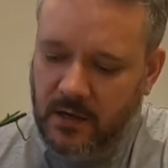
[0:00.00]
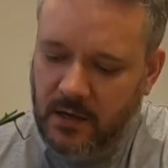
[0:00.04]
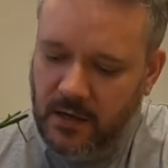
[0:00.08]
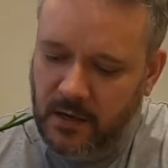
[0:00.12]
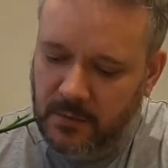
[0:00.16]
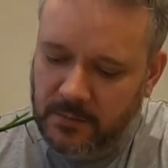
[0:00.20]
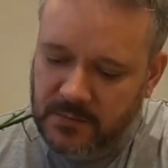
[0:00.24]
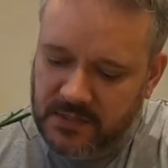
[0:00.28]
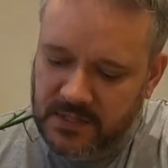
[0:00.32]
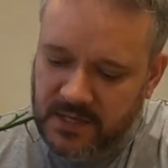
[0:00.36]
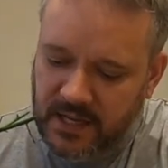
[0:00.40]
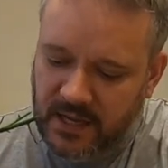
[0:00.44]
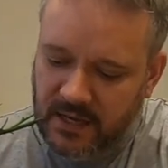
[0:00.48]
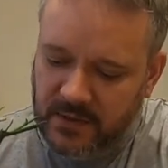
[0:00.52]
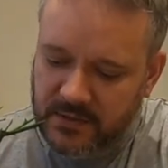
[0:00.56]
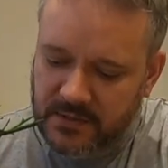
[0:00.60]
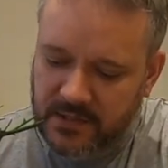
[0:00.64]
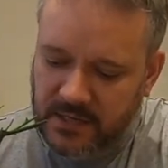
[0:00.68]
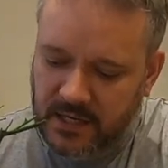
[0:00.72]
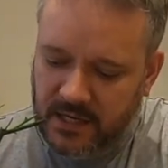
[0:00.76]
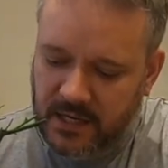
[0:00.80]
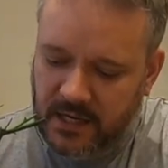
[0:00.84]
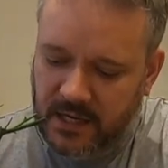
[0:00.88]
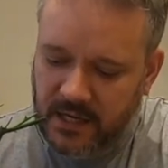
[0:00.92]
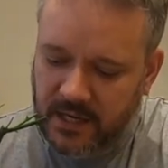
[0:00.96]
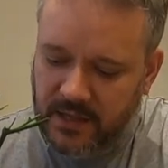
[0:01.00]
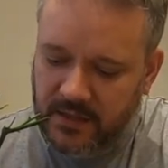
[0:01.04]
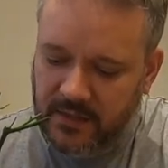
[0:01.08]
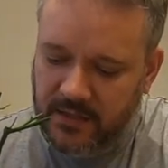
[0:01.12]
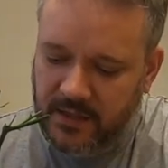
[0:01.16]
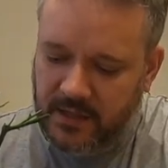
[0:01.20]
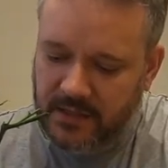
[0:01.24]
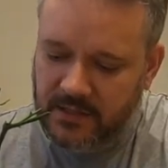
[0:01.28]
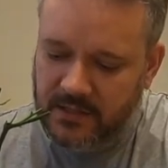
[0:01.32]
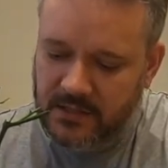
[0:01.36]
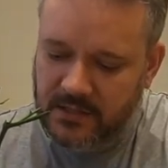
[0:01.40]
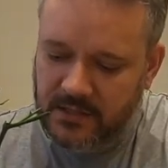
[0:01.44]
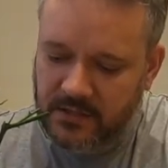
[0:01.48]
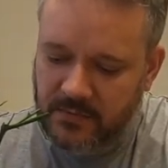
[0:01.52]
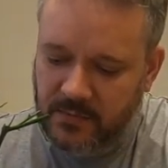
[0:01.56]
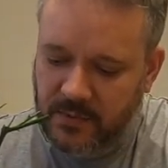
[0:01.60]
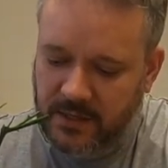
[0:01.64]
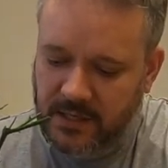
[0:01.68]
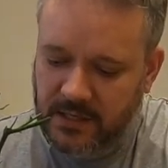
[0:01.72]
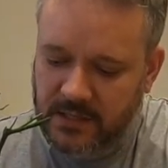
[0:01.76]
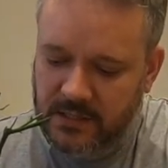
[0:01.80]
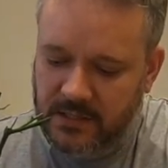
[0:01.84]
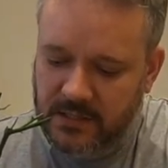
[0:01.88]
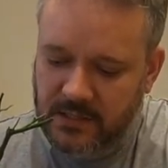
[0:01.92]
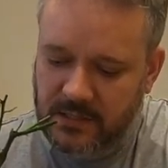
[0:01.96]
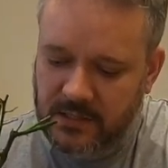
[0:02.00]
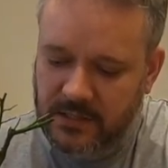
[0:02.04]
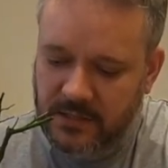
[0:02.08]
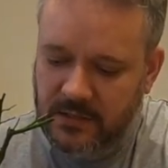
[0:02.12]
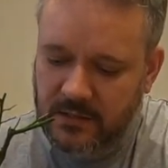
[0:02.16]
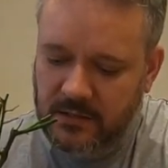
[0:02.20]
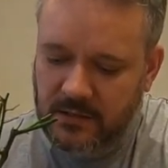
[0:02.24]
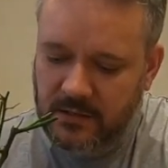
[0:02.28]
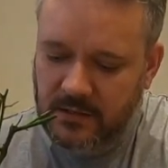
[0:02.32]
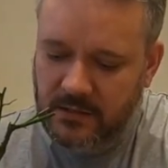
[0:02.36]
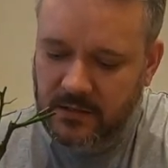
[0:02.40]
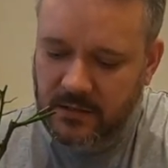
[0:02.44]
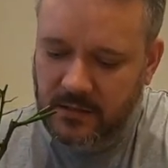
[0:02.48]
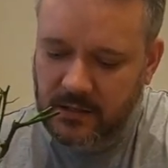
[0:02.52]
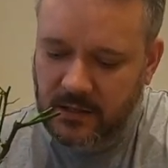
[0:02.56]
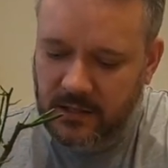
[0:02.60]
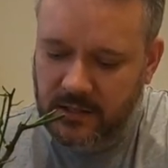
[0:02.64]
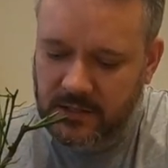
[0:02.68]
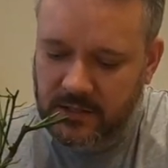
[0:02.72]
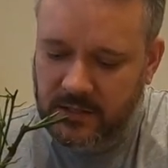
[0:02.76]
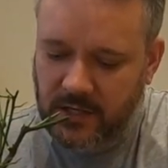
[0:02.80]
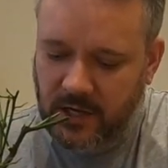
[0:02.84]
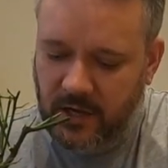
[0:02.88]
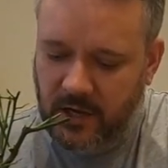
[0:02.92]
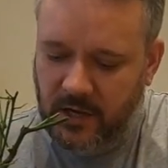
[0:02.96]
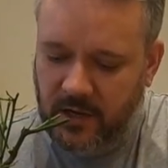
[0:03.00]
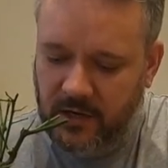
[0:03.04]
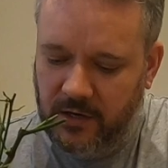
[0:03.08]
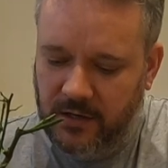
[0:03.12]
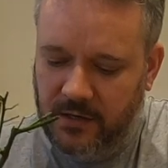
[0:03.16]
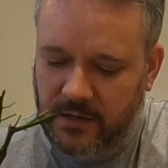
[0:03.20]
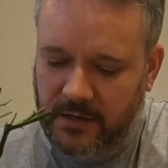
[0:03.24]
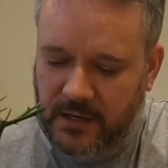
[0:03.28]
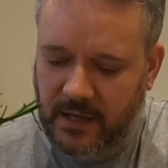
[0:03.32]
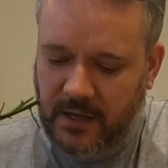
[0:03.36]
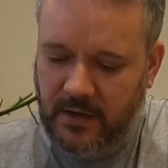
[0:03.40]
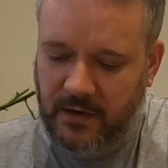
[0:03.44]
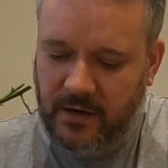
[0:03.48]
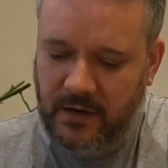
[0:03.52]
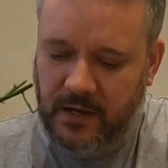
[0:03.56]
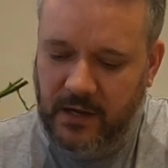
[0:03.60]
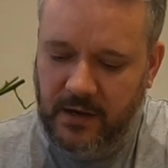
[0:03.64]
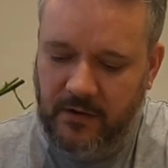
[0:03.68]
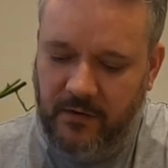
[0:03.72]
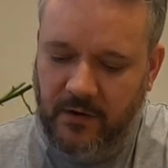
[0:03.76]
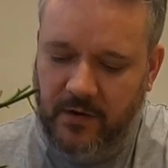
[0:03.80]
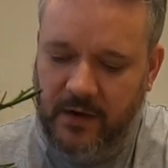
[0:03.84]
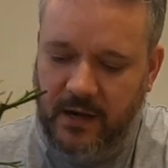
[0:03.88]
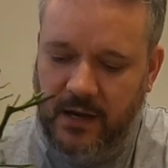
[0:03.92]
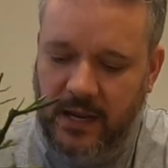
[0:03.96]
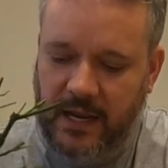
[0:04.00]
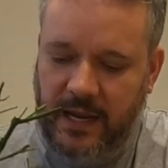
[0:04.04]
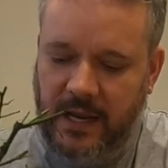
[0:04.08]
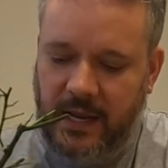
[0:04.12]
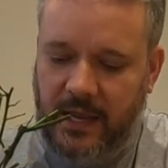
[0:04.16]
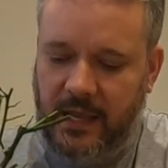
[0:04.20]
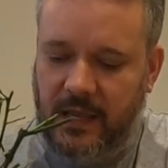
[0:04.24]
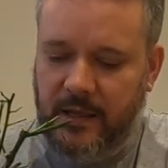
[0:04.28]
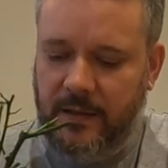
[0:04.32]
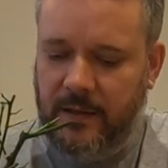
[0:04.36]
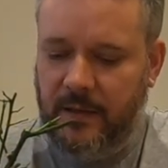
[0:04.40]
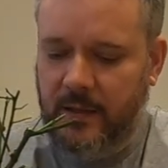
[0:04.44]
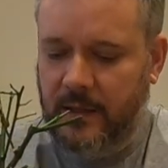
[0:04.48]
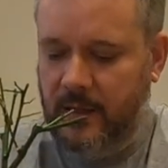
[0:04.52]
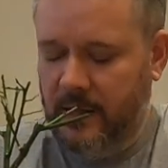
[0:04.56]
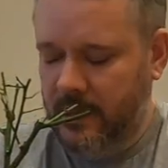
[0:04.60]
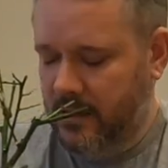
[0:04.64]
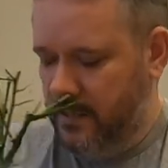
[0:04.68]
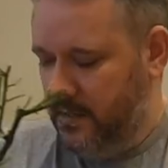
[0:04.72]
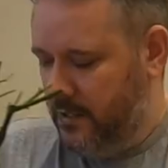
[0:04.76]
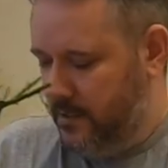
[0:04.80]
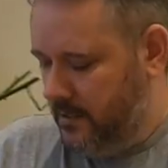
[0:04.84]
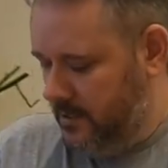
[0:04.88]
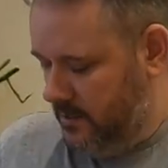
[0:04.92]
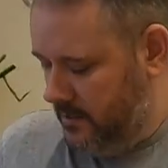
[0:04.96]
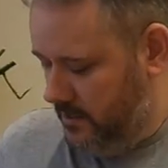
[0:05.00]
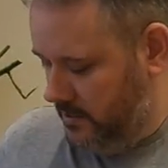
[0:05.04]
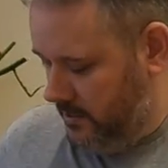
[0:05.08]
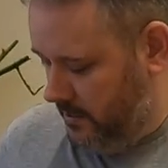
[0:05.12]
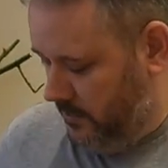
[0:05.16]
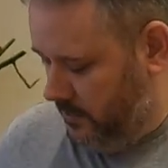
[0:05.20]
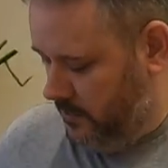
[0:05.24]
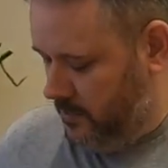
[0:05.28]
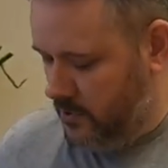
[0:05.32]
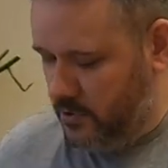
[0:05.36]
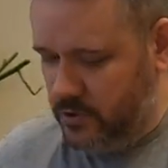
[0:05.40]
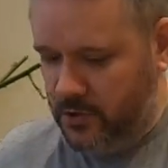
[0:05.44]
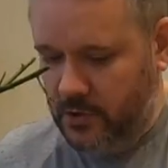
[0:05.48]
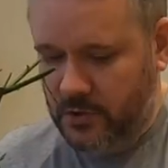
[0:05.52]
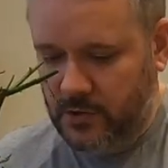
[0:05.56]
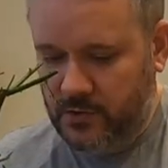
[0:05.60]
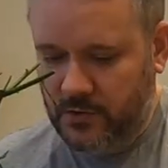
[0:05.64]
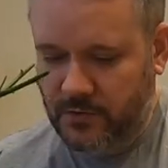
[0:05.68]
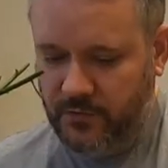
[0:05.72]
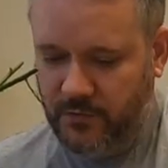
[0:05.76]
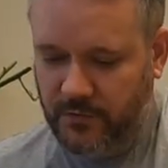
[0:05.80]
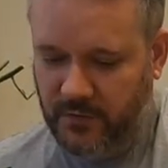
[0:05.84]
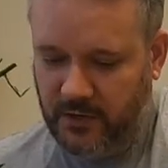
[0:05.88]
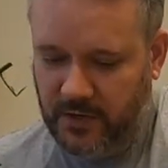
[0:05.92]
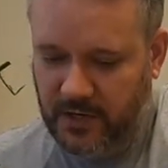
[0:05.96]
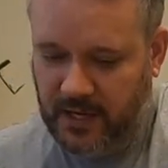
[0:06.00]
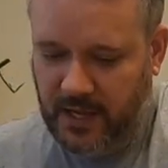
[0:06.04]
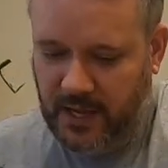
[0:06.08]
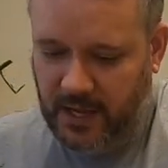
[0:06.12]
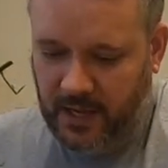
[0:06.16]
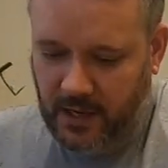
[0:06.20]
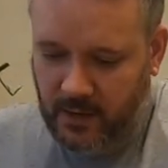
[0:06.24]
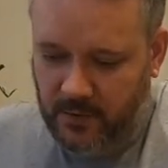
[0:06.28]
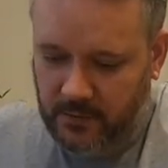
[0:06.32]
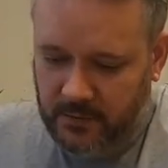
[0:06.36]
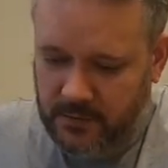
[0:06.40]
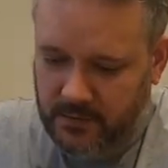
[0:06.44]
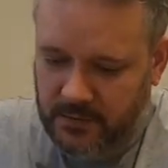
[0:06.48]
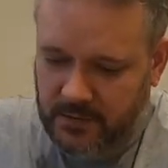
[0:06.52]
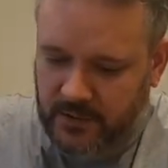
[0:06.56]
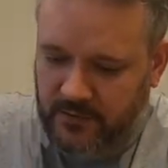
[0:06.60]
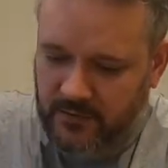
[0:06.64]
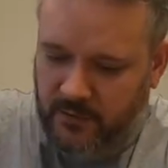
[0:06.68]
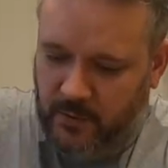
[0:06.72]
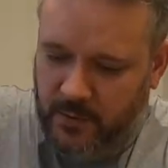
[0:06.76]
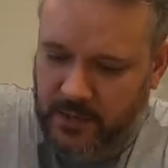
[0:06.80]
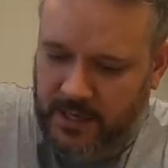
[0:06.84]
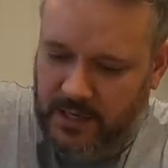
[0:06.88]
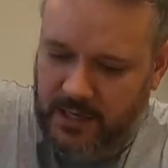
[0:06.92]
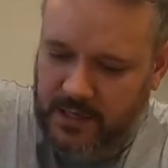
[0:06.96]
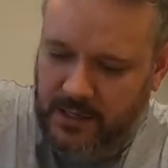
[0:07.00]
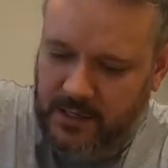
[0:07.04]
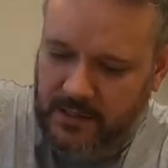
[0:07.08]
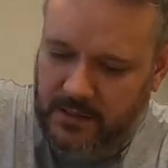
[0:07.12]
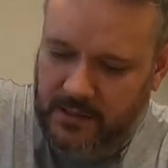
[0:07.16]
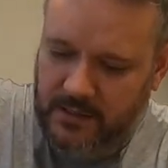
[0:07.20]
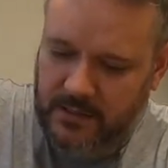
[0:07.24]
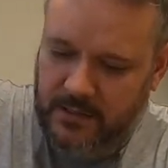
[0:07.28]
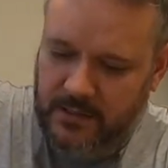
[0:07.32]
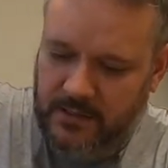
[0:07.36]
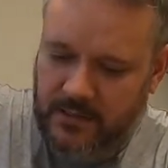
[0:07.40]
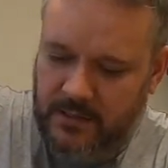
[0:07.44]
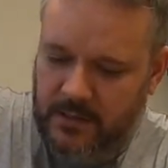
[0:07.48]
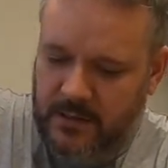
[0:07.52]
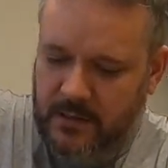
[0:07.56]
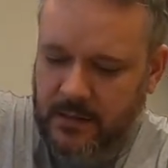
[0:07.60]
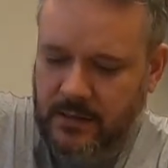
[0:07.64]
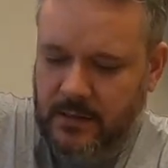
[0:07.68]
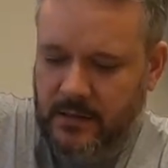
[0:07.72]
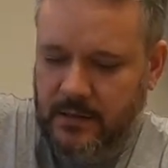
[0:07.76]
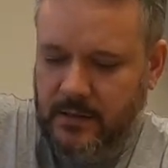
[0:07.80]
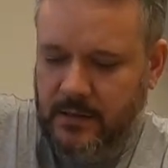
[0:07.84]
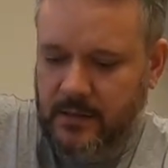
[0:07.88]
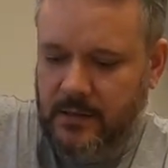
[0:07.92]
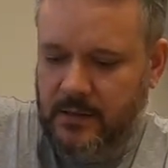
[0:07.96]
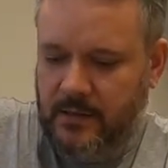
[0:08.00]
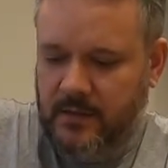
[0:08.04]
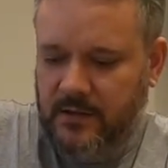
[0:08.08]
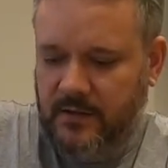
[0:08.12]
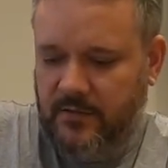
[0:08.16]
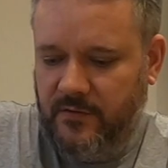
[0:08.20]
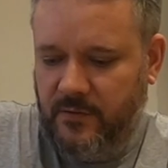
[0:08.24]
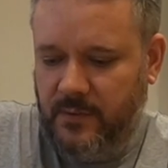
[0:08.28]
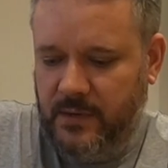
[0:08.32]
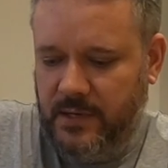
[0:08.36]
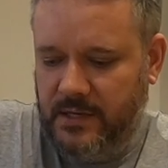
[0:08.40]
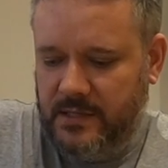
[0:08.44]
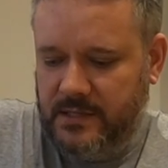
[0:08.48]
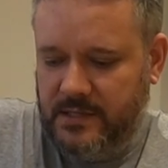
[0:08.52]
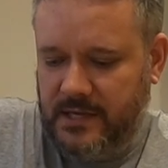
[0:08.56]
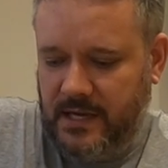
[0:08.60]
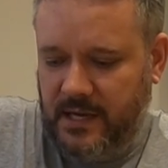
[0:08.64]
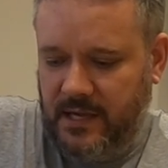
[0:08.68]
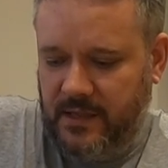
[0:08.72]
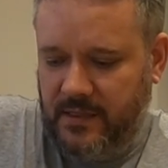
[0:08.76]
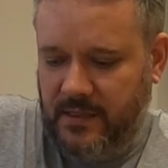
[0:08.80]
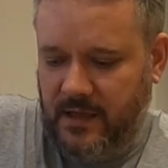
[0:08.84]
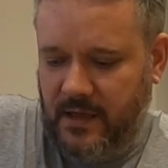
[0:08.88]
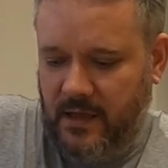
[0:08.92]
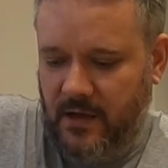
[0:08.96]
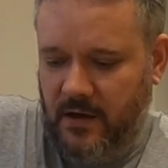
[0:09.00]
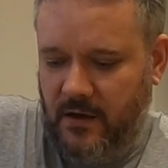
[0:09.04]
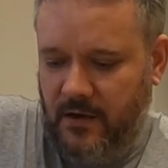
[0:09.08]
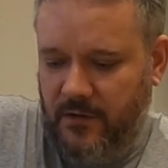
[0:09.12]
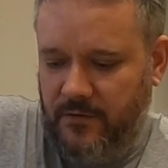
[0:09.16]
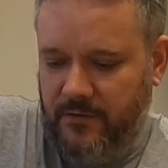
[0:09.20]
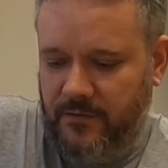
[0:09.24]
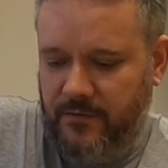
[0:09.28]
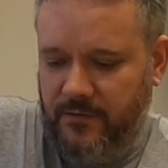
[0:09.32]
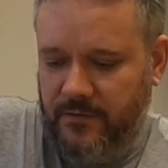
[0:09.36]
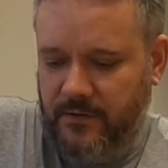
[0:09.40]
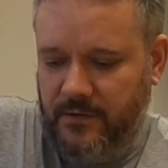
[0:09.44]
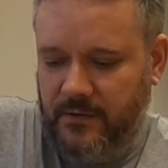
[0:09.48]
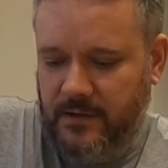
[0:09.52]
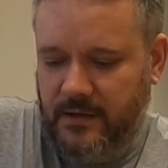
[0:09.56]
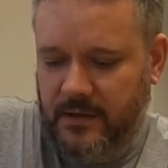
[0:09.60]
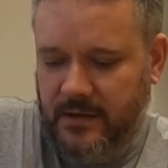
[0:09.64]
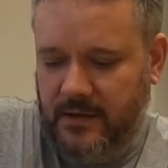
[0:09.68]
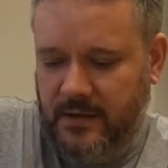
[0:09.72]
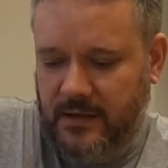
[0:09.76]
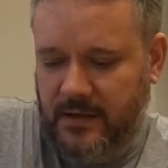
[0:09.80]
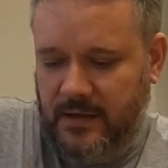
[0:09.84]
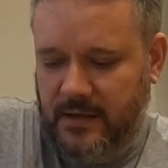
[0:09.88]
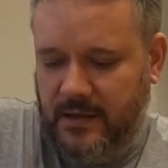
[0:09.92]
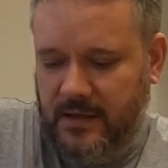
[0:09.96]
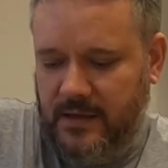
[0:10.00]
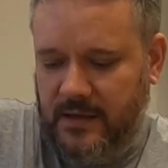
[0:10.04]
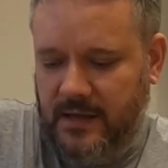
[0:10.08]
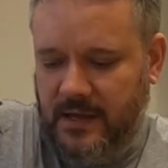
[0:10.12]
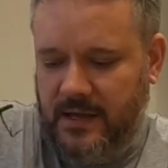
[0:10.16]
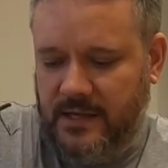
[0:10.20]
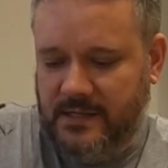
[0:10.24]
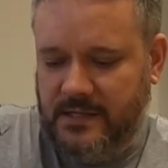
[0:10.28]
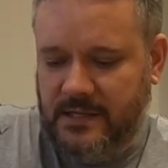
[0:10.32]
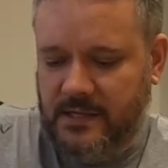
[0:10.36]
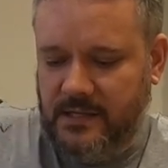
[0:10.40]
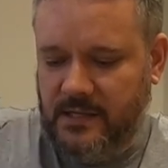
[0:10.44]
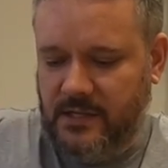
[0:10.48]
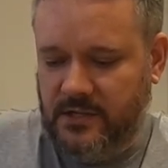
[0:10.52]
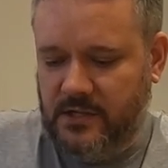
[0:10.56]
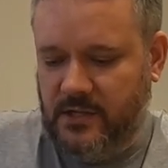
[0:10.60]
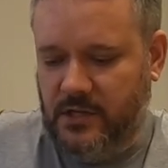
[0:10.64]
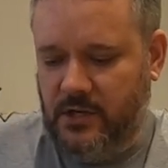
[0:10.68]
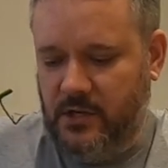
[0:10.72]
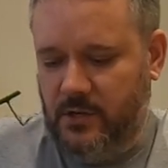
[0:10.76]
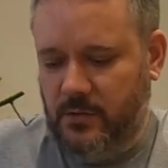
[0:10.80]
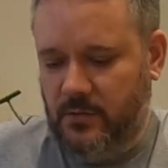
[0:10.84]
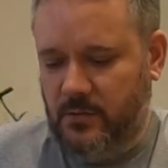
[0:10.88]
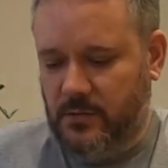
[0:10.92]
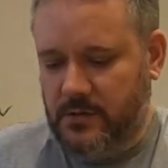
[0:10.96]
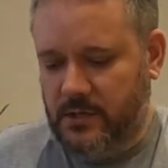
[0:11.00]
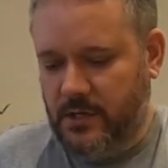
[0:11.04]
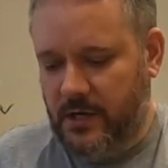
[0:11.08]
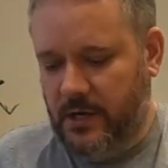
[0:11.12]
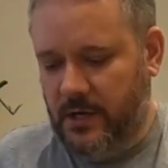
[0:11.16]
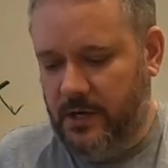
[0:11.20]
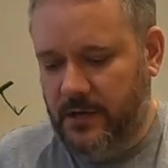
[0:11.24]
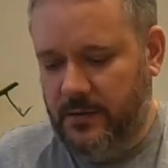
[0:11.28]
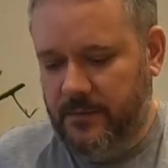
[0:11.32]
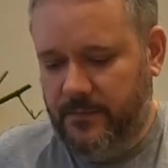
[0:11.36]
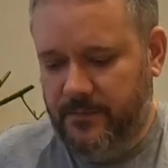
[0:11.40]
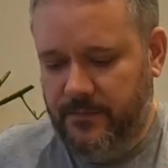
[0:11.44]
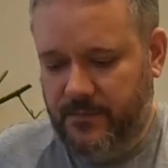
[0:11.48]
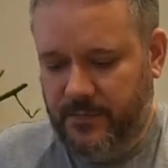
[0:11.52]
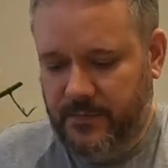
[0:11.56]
comes down to here, then swings a turn down here and here. So just for now, if we, if we take that off as it does a U-turn,